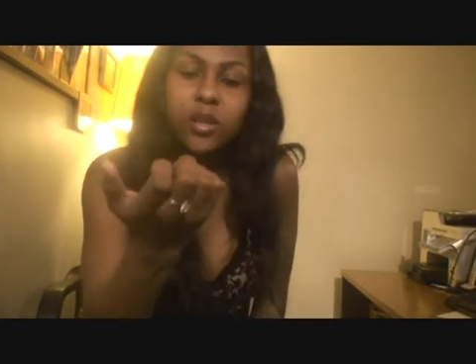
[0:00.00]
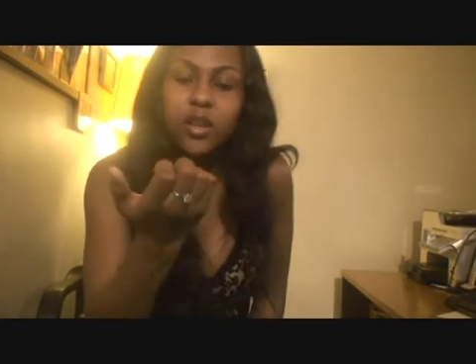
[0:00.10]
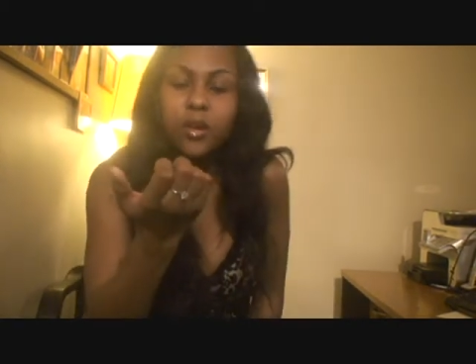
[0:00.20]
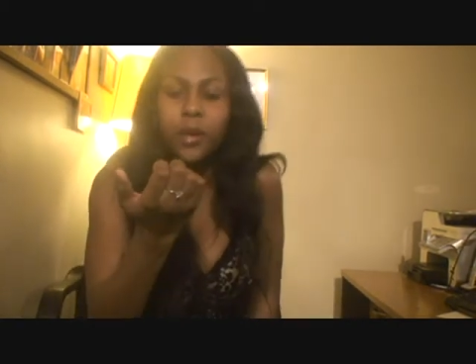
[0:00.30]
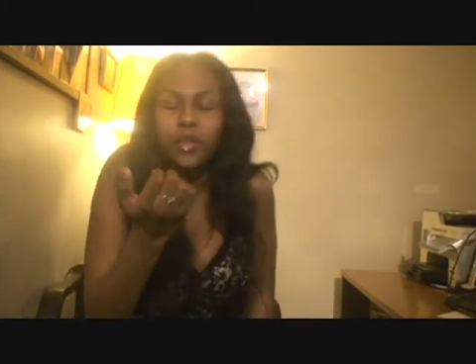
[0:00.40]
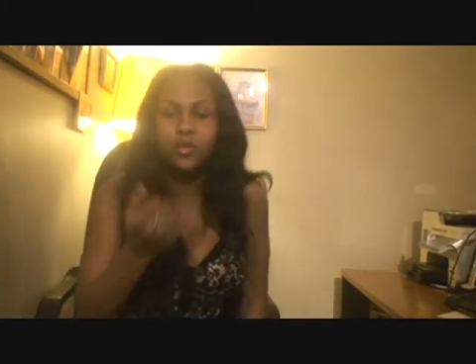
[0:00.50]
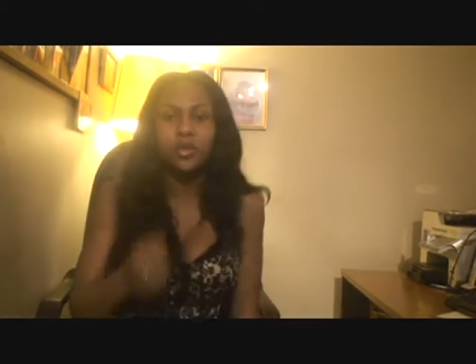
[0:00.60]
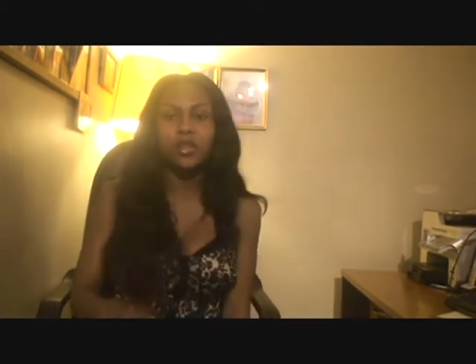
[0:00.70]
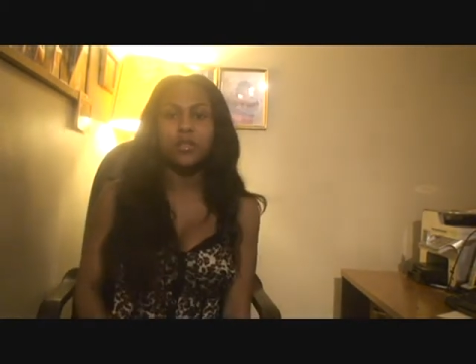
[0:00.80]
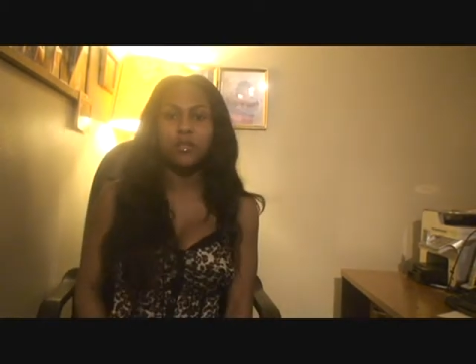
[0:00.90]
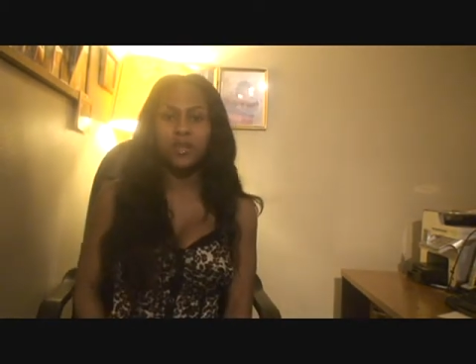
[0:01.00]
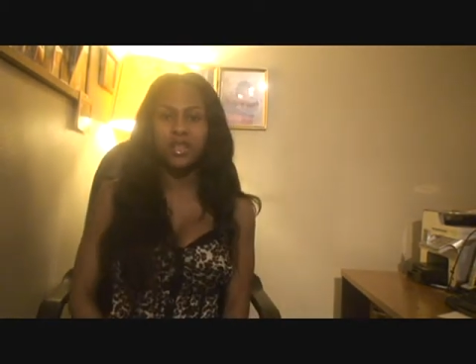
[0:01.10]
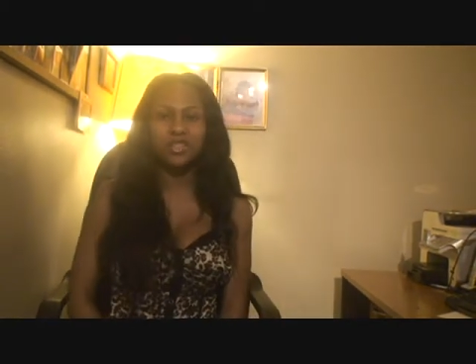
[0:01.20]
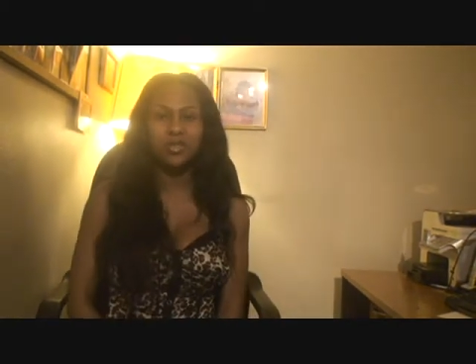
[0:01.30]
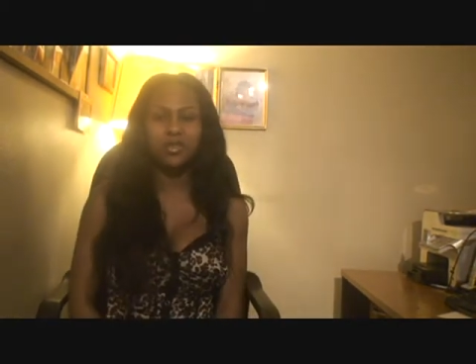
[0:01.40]
nail polish with glitter in
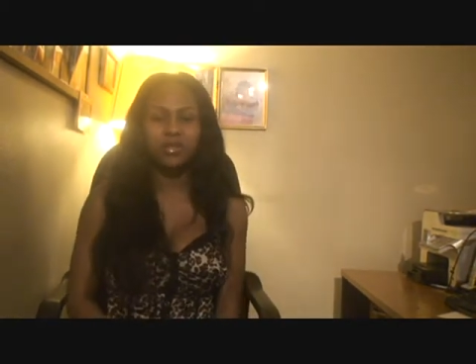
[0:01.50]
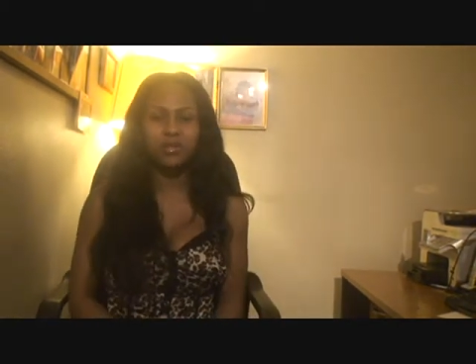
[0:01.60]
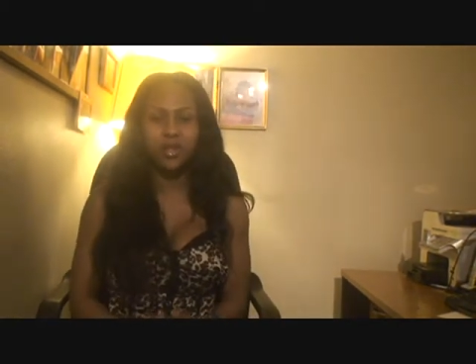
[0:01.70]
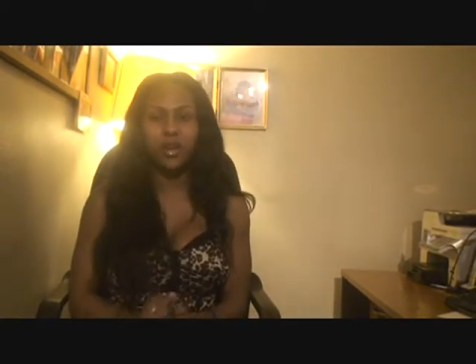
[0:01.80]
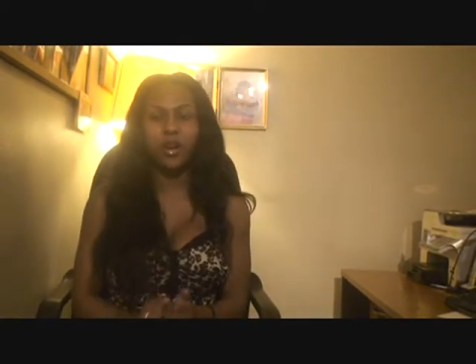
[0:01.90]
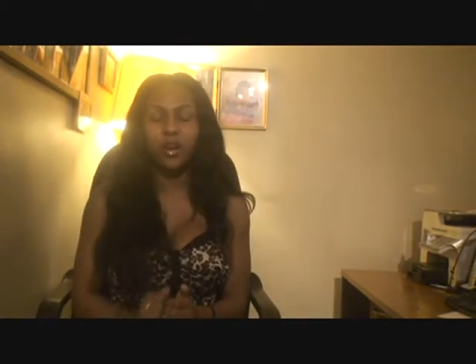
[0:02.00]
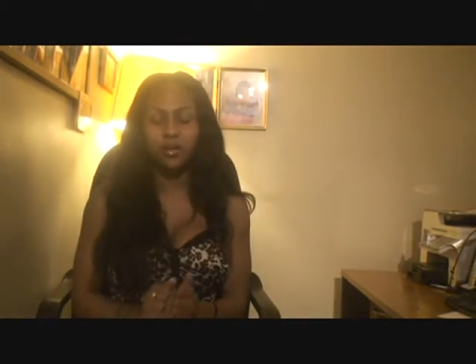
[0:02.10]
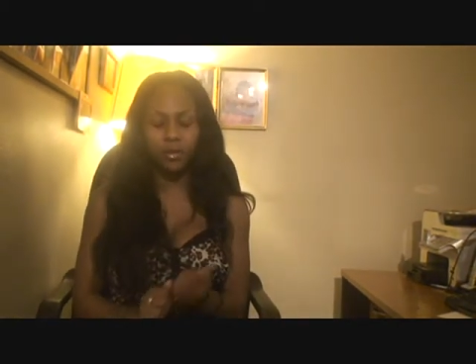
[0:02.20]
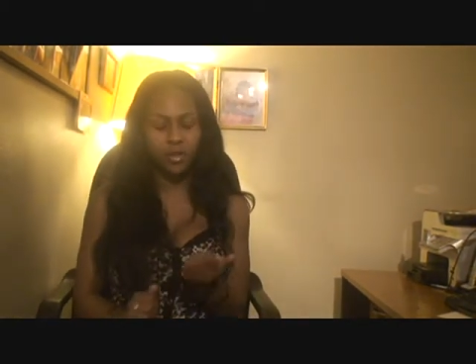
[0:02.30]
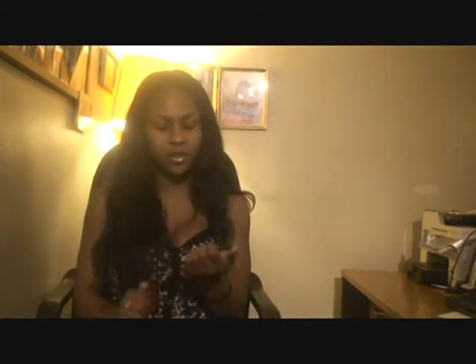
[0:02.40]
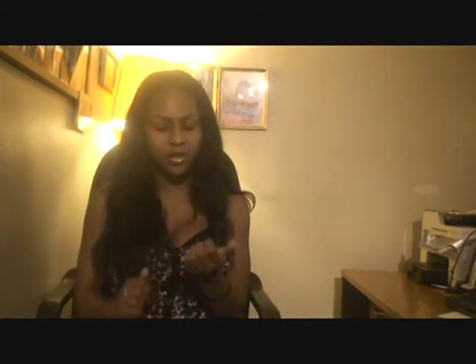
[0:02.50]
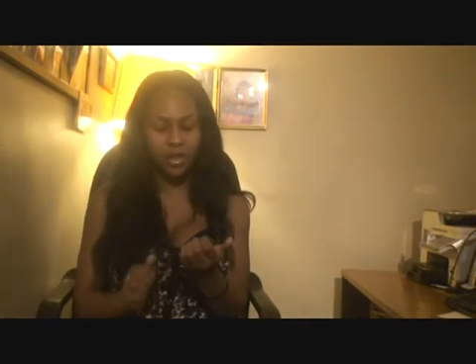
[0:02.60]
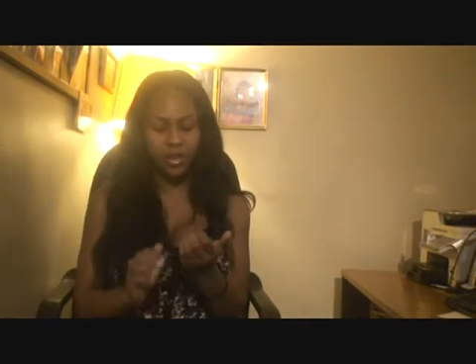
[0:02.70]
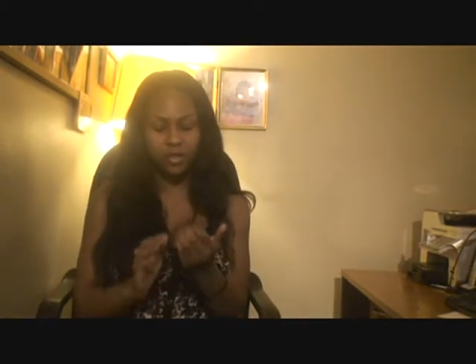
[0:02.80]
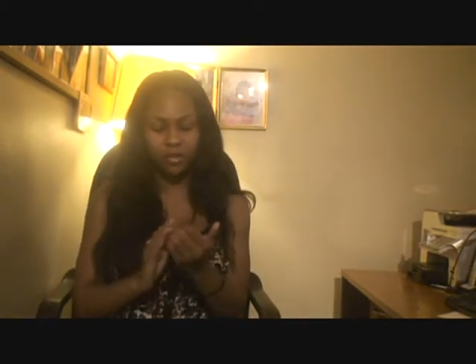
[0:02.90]
it is usually really hard, but this is
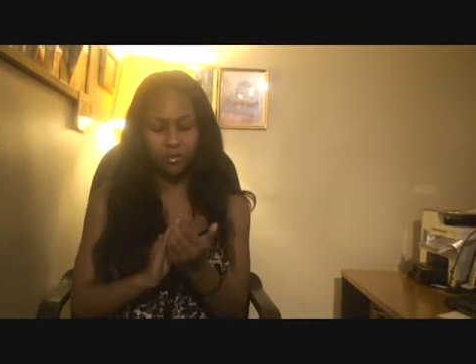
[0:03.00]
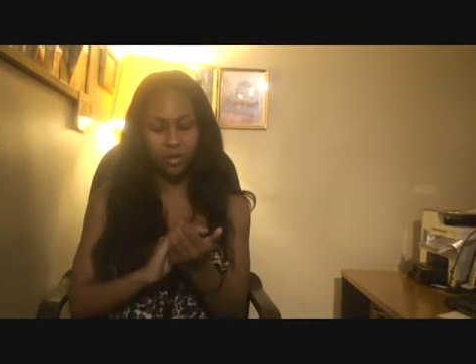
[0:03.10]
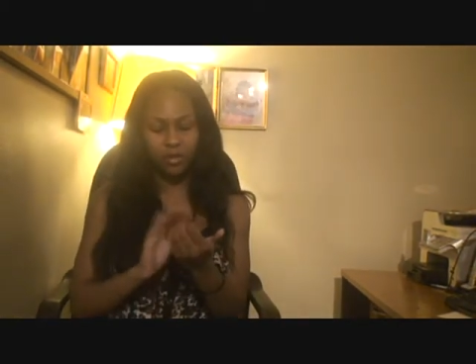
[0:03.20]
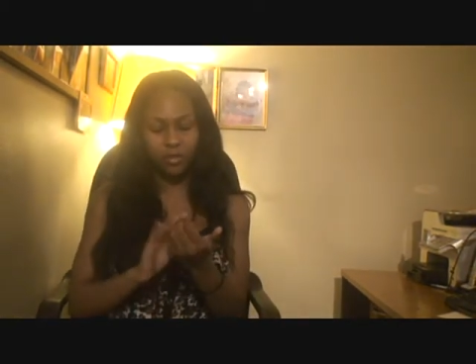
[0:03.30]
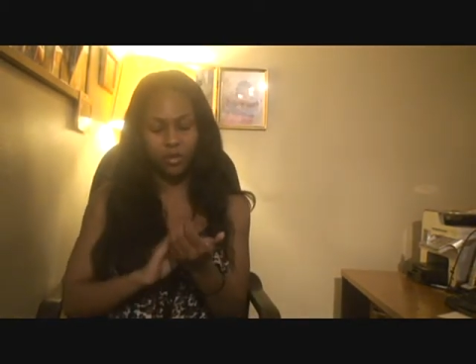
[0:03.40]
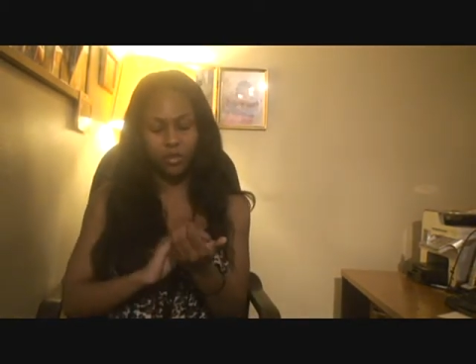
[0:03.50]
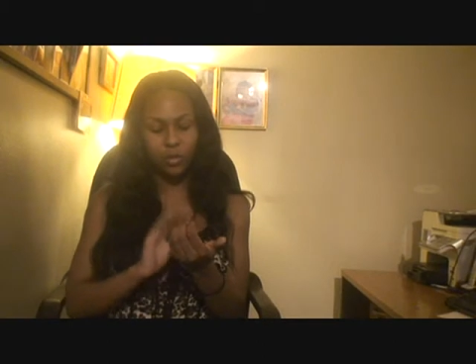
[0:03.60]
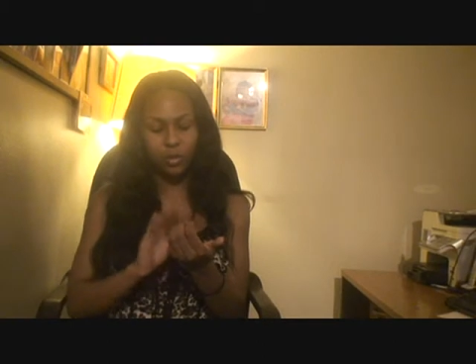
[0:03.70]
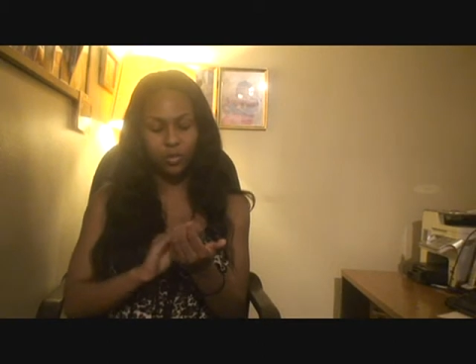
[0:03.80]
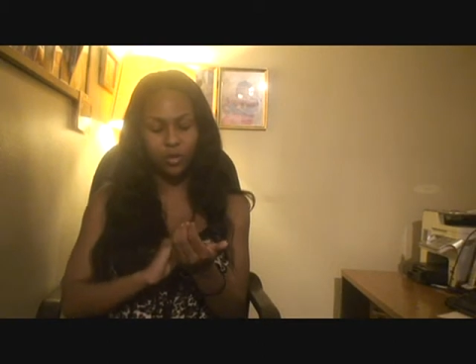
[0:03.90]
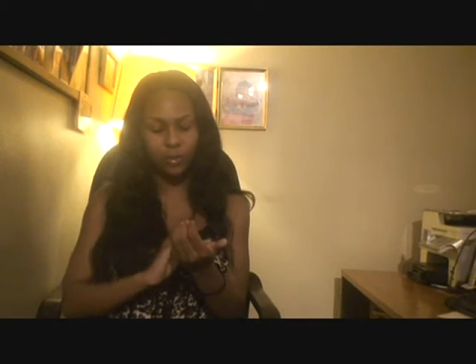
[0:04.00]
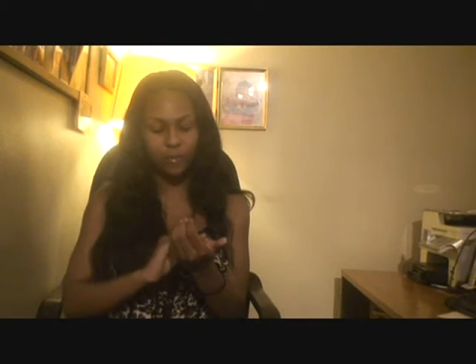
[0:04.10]
actually really really smooth.